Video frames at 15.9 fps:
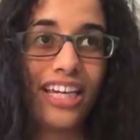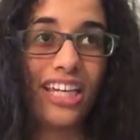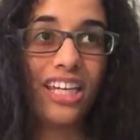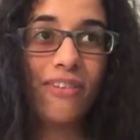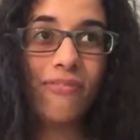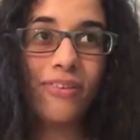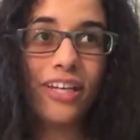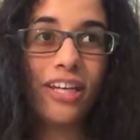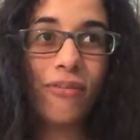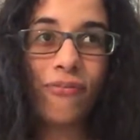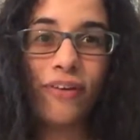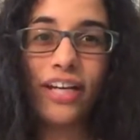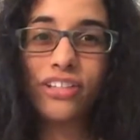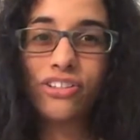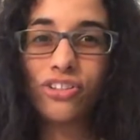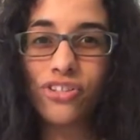even if
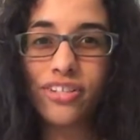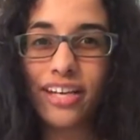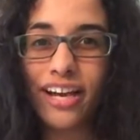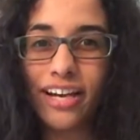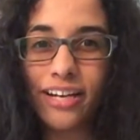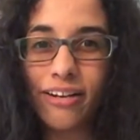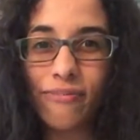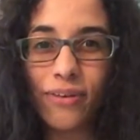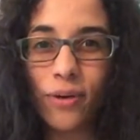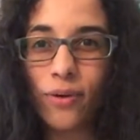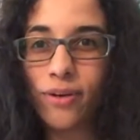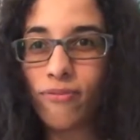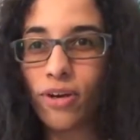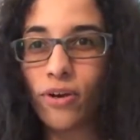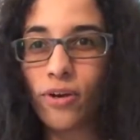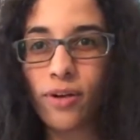I just had a very,
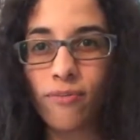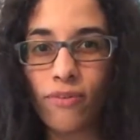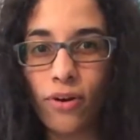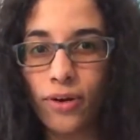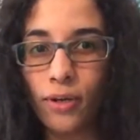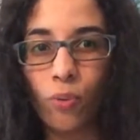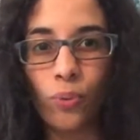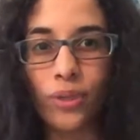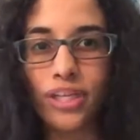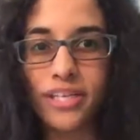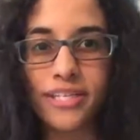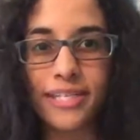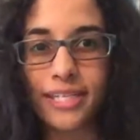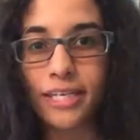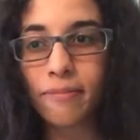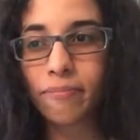very, very wee
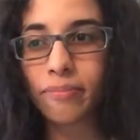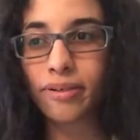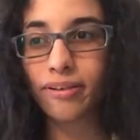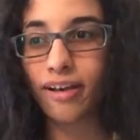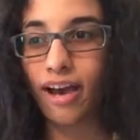sip,